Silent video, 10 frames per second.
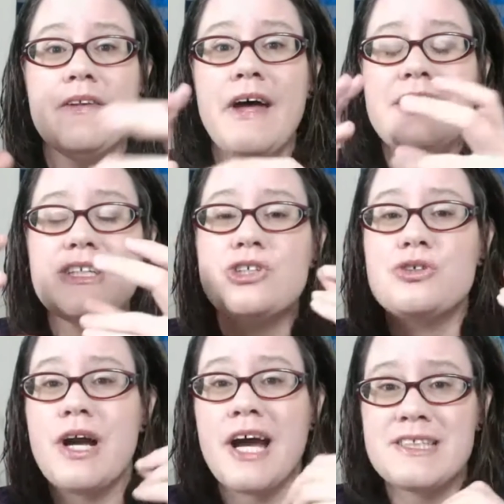that
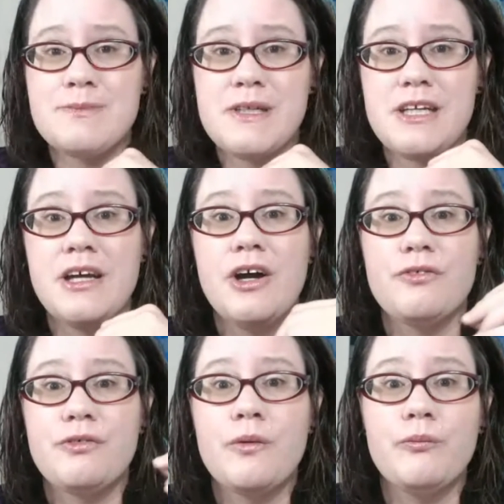distracts me
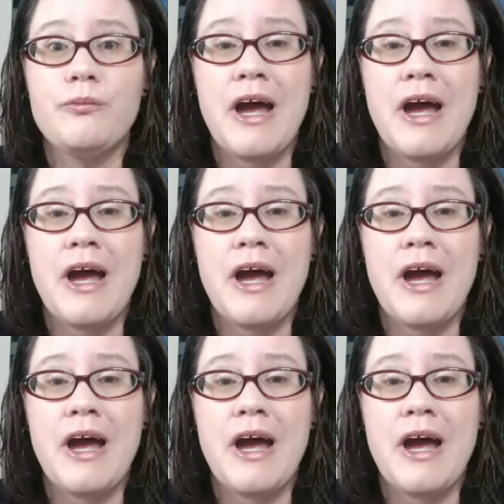from